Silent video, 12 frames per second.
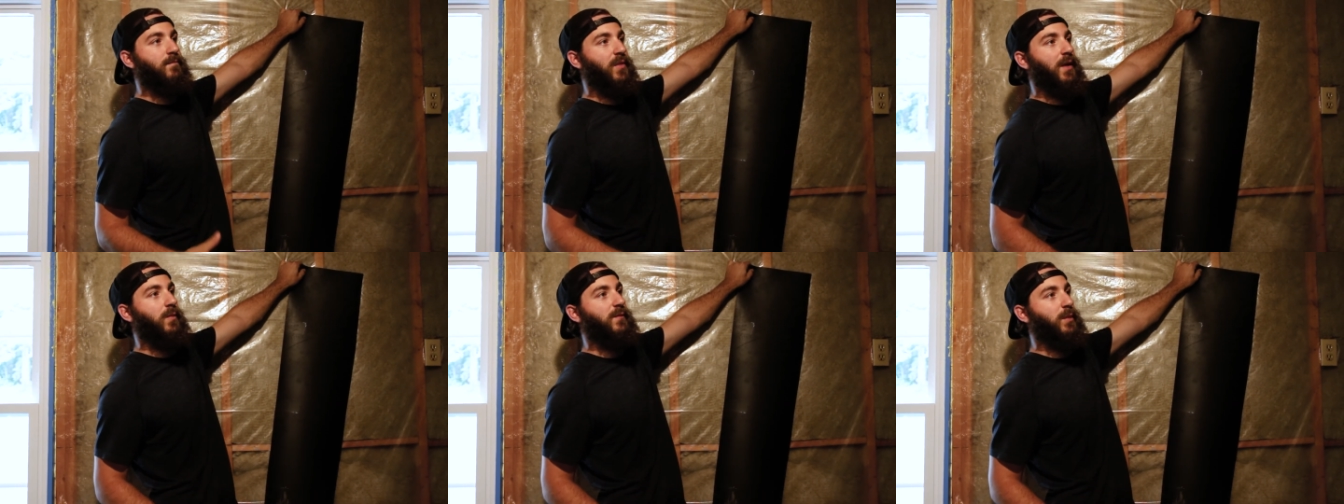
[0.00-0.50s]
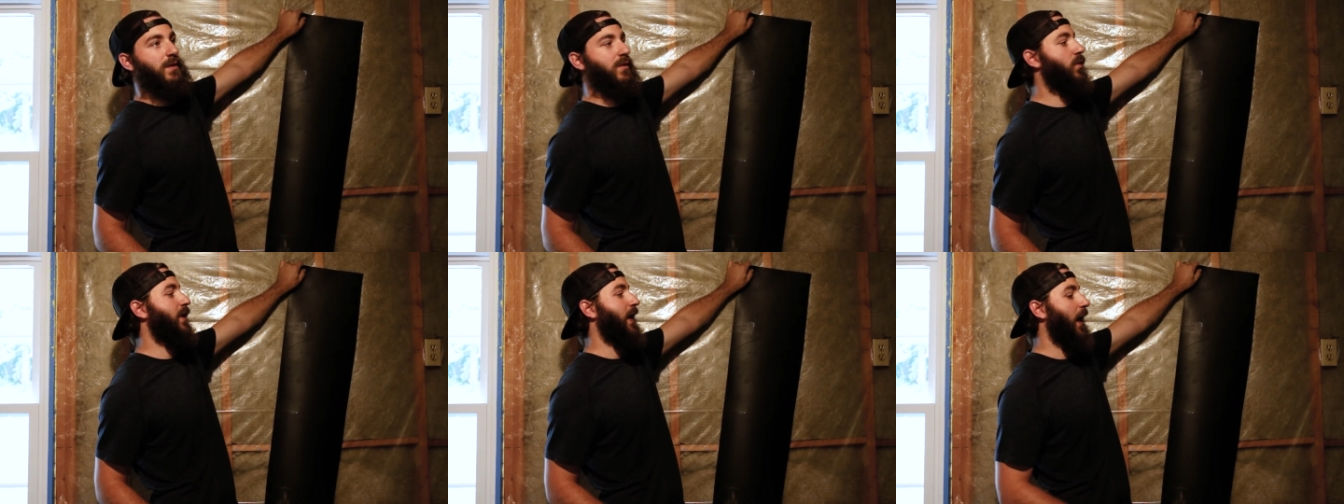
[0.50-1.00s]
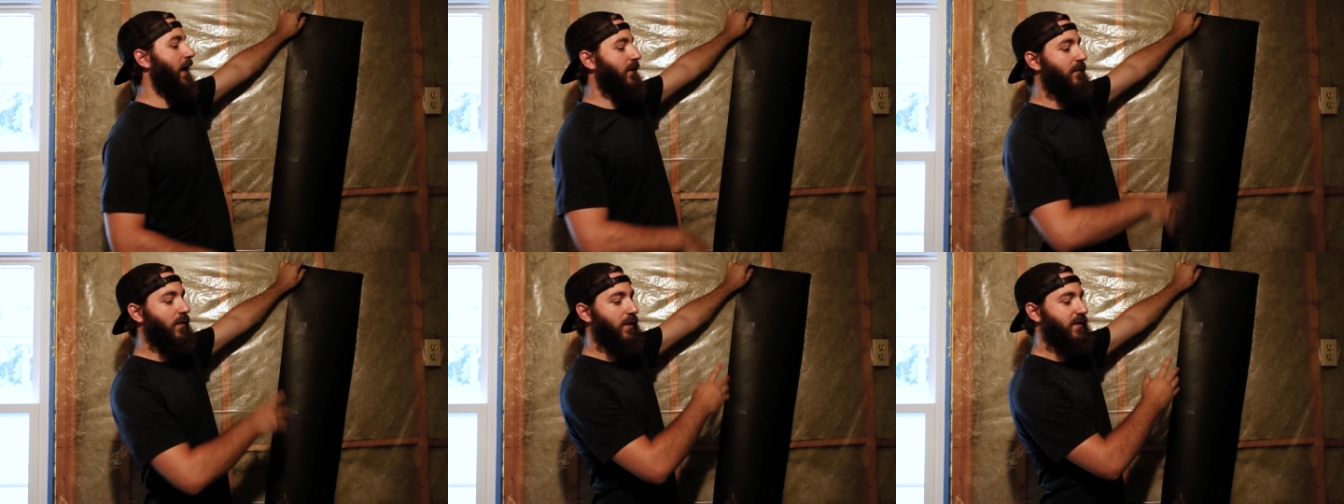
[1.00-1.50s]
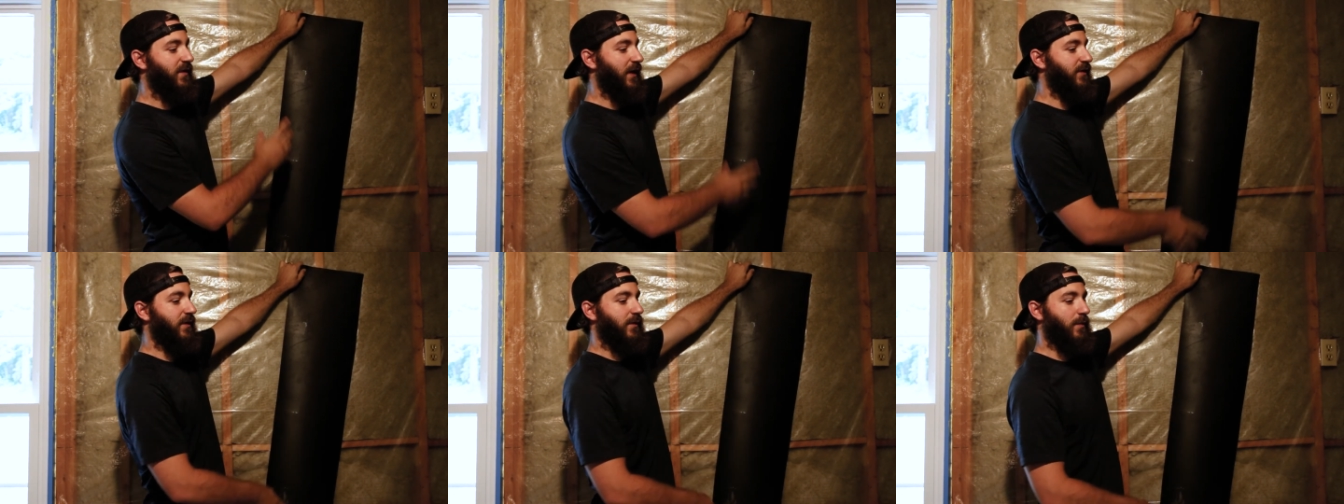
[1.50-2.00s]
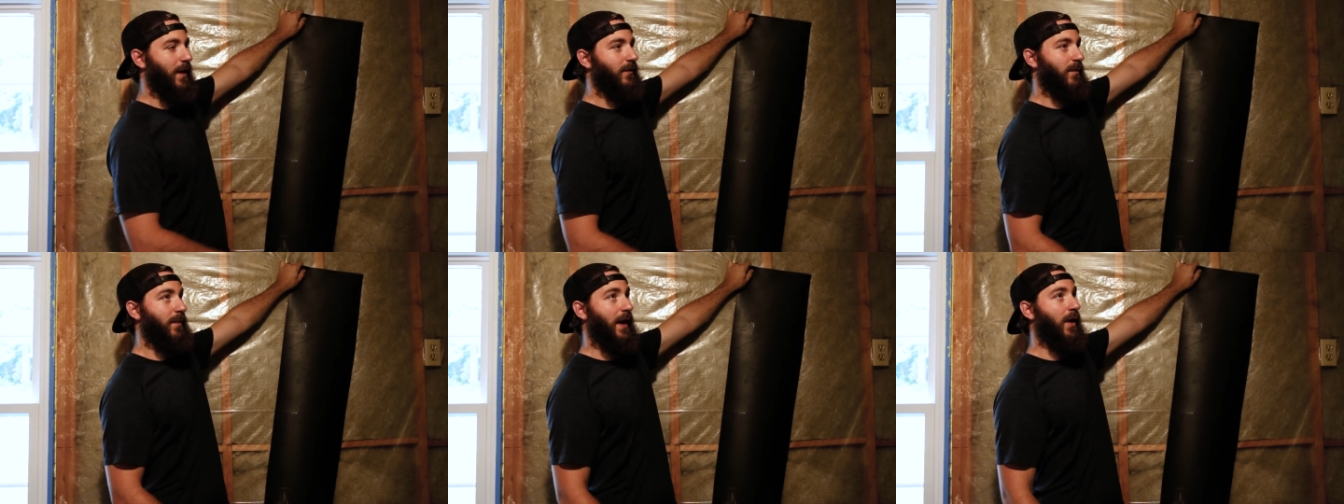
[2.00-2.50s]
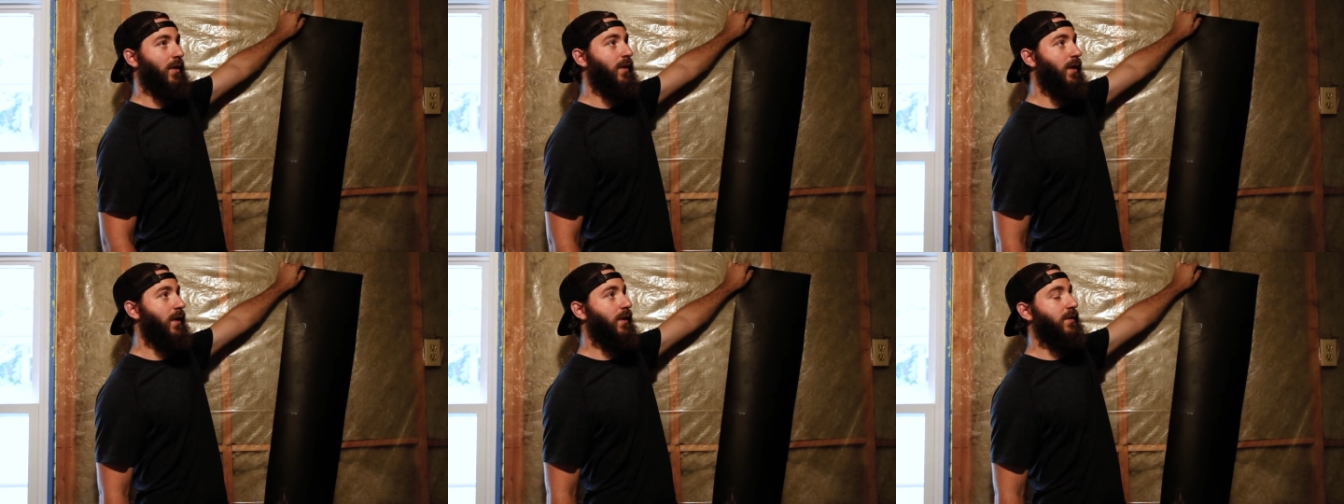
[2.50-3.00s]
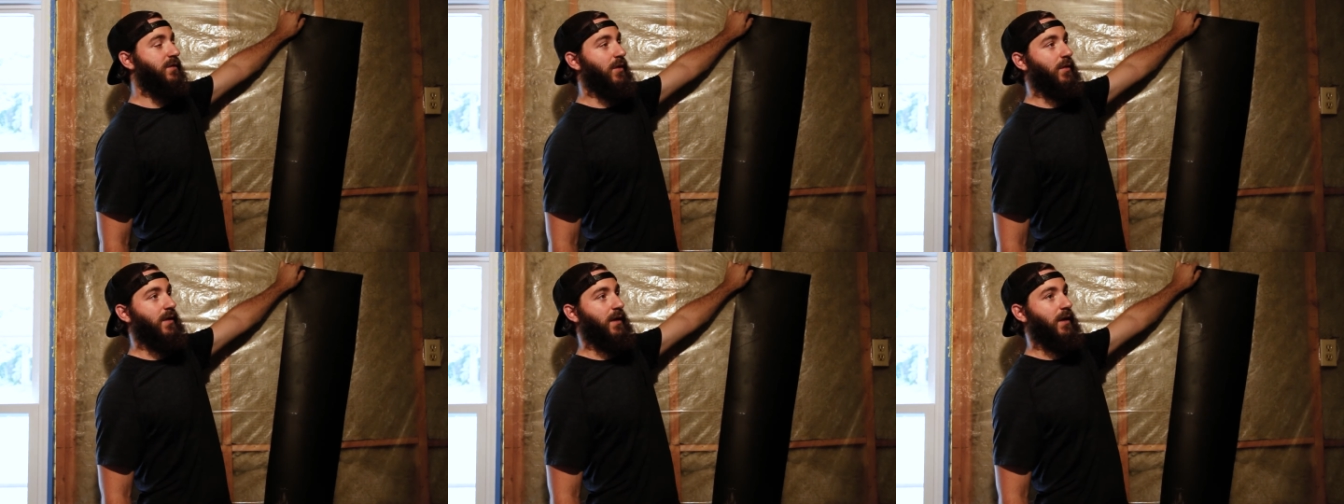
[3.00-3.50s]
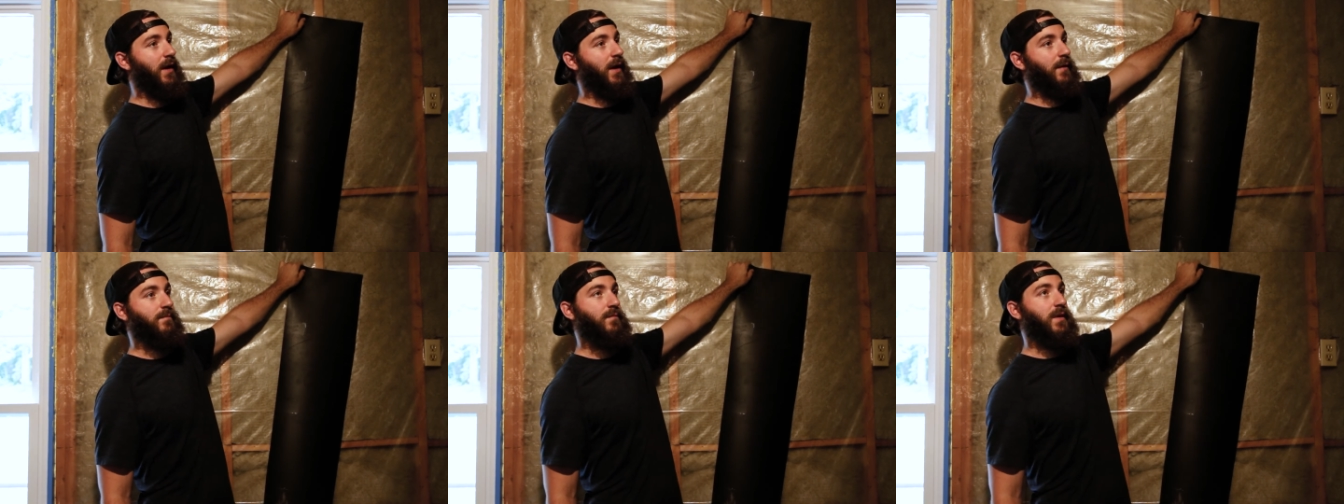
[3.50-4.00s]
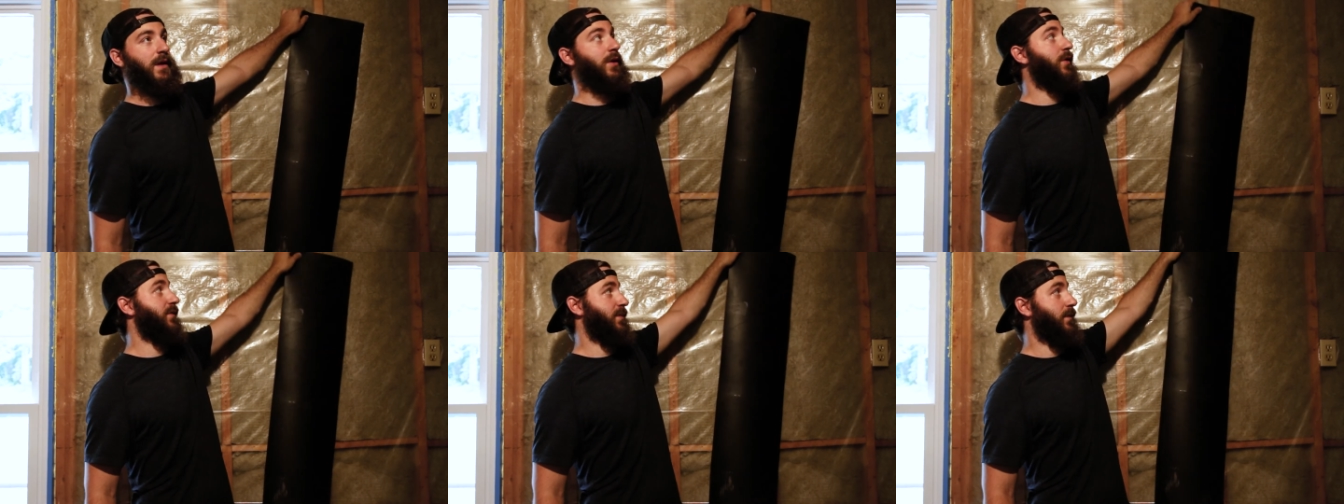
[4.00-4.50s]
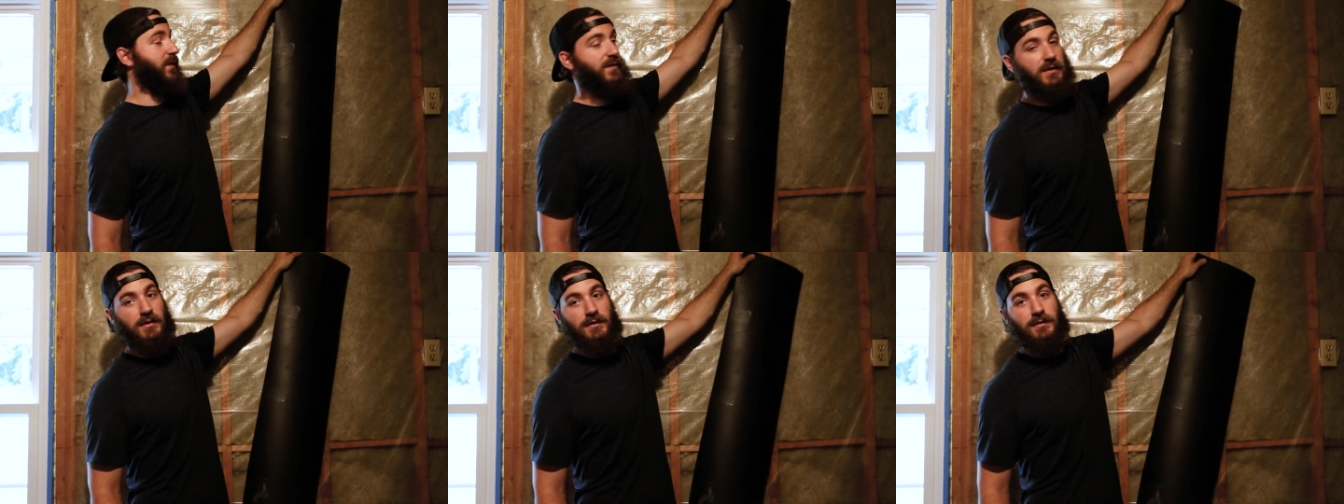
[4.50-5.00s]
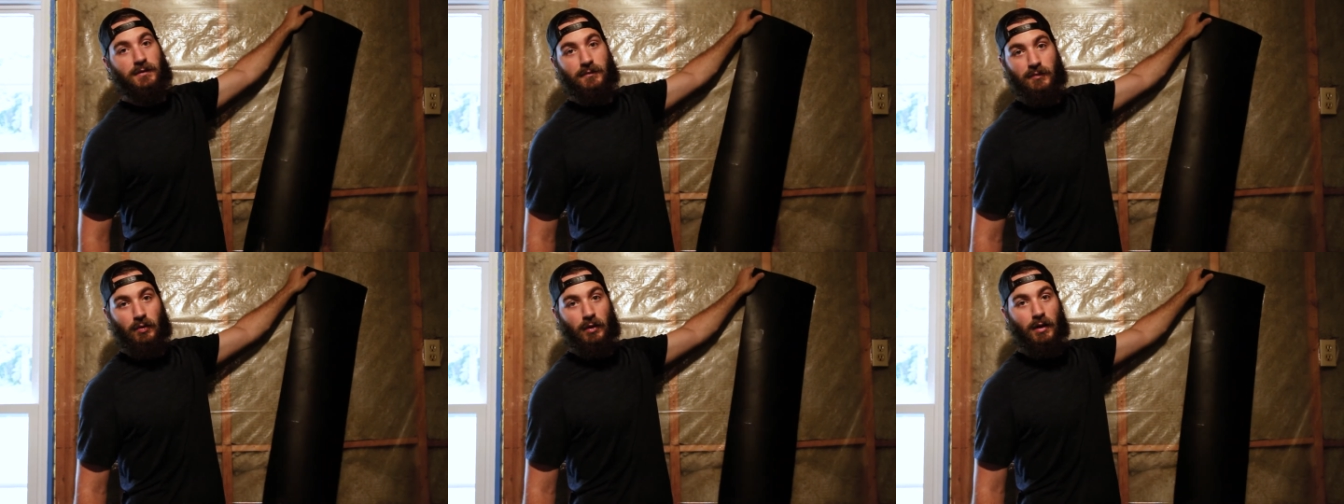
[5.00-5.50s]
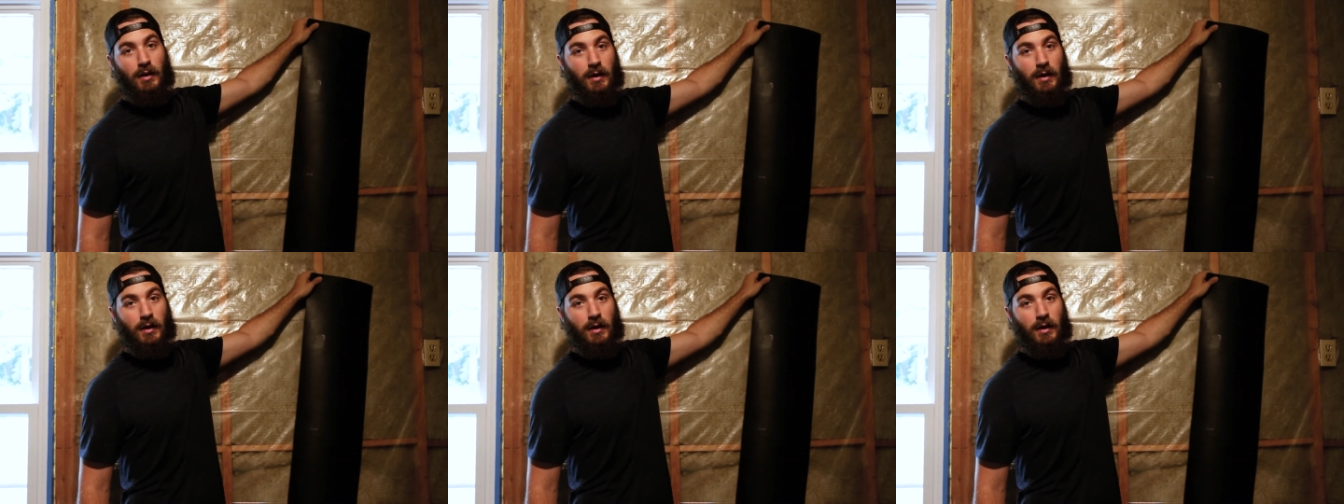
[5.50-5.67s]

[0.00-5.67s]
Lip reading: and we've been doing 8-foot sections roundabout so that it goes from the ceiling to the floor.